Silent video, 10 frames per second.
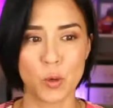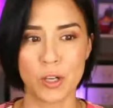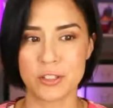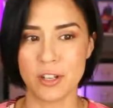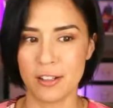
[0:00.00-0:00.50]

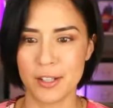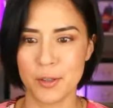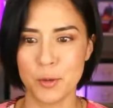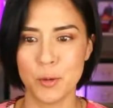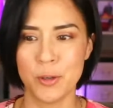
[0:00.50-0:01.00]
work, dog. Like,
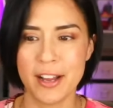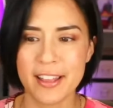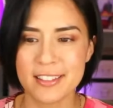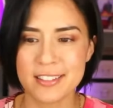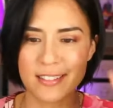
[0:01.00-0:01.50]

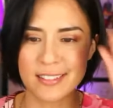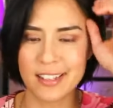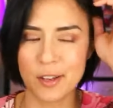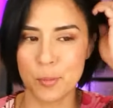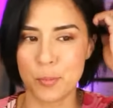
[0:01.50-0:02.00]
what? This is
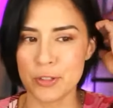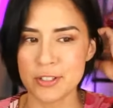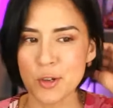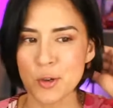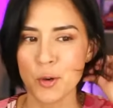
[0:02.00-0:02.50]
like
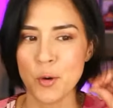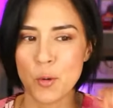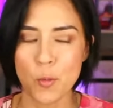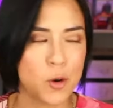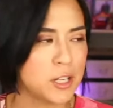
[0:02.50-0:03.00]

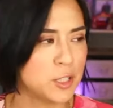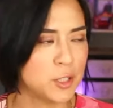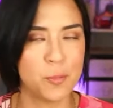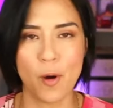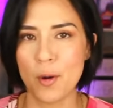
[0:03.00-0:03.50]
we're at the
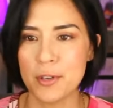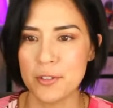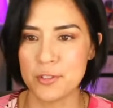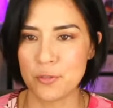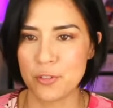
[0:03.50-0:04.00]
Department
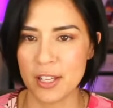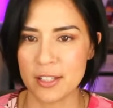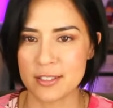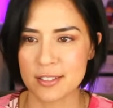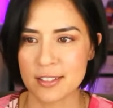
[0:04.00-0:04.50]
of
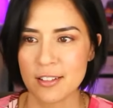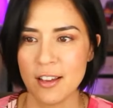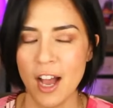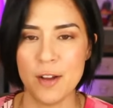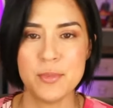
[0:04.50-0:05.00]
Defense.
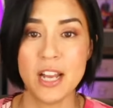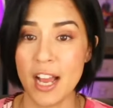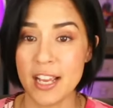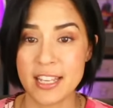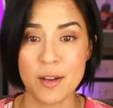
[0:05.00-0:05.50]
I mean,
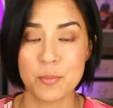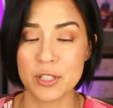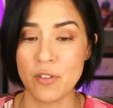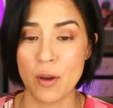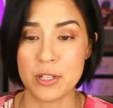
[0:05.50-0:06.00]
I can't
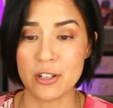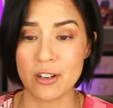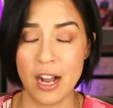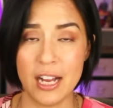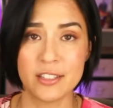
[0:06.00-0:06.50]
believe I'm here
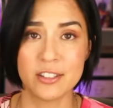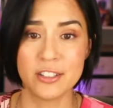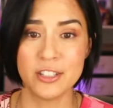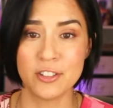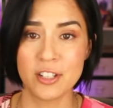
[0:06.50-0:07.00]
either.
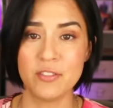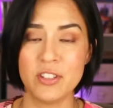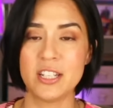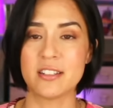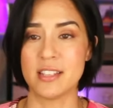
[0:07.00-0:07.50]
You know what I
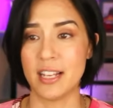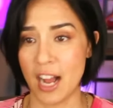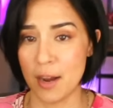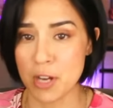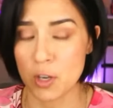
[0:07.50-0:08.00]
mean? Because like
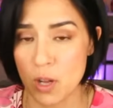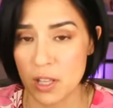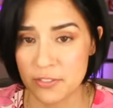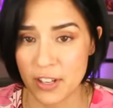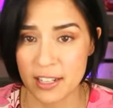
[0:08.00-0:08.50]
I'm not
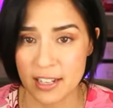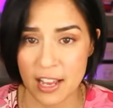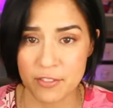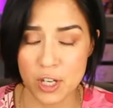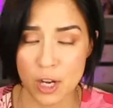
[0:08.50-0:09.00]
qualified and
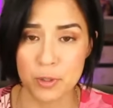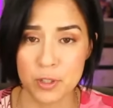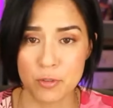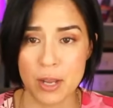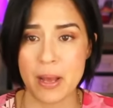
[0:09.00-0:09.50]
have a couple
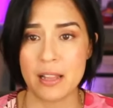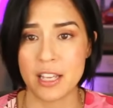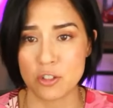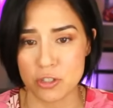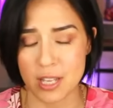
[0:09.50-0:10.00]
of rape
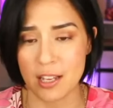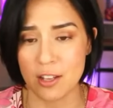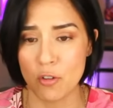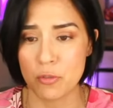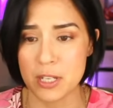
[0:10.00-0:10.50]
allegations hanging
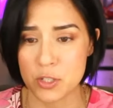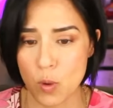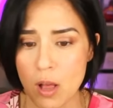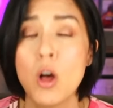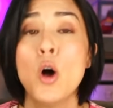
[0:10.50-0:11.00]
over me as
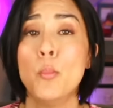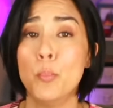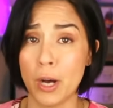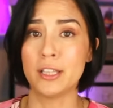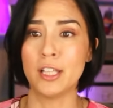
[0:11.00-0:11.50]
well.
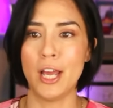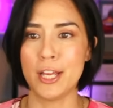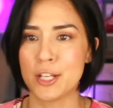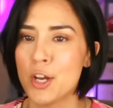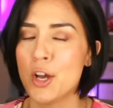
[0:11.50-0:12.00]
But
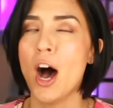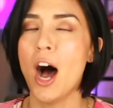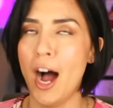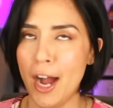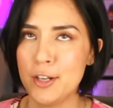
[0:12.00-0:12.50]
like,
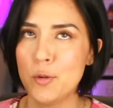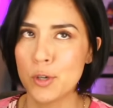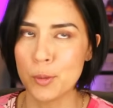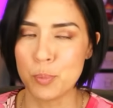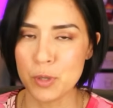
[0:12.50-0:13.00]
I know
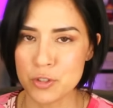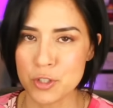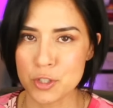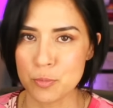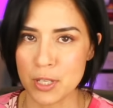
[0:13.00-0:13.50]
what a
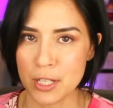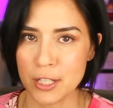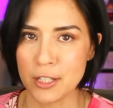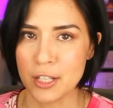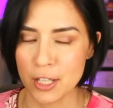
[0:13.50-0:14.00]
business
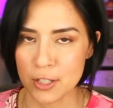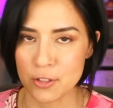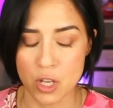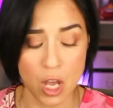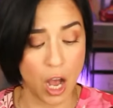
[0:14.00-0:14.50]
meeting
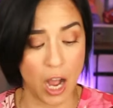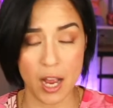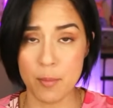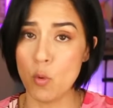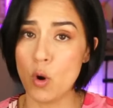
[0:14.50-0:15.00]
is.
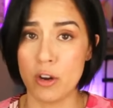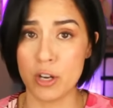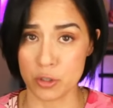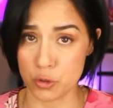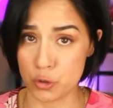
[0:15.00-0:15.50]
I'm
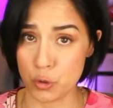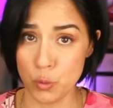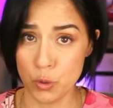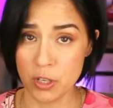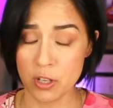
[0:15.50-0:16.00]
wearing a
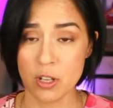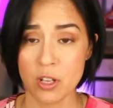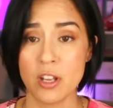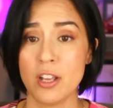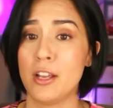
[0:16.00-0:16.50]
suit
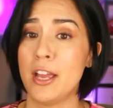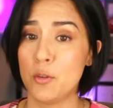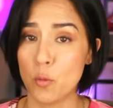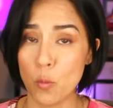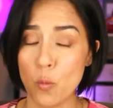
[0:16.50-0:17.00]

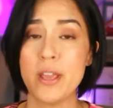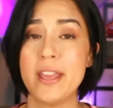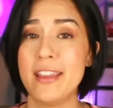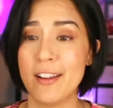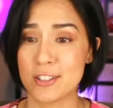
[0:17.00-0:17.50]
and
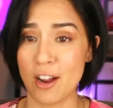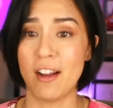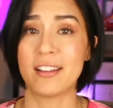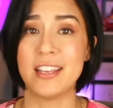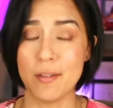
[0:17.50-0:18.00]
we are
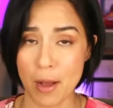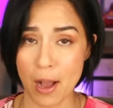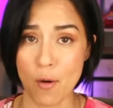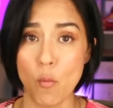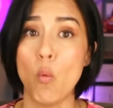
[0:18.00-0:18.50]
talking
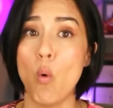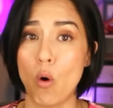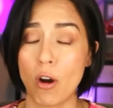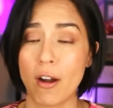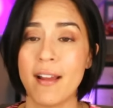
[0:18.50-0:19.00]
about
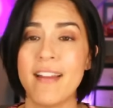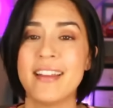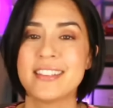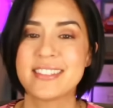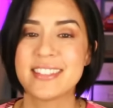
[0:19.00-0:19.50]
war.
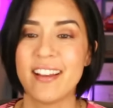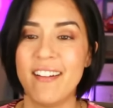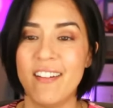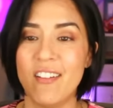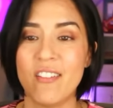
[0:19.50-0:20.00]

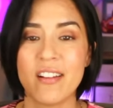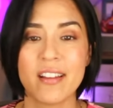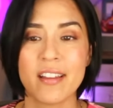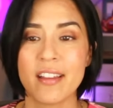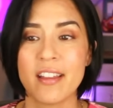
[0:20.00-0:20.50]
So,
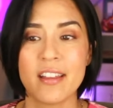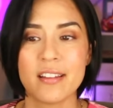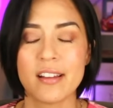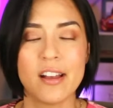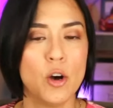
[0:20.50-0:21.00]

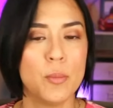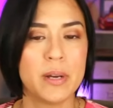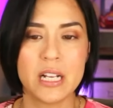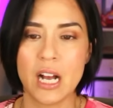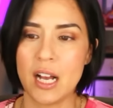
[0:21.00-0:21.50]
oh my
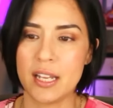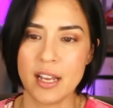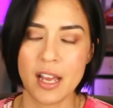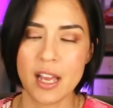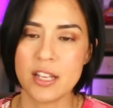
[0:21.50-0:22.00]
God.
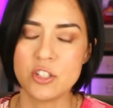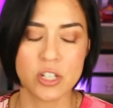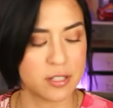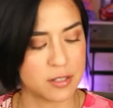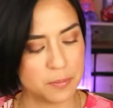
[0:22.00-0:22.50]
I
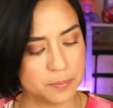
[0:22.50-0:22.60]
just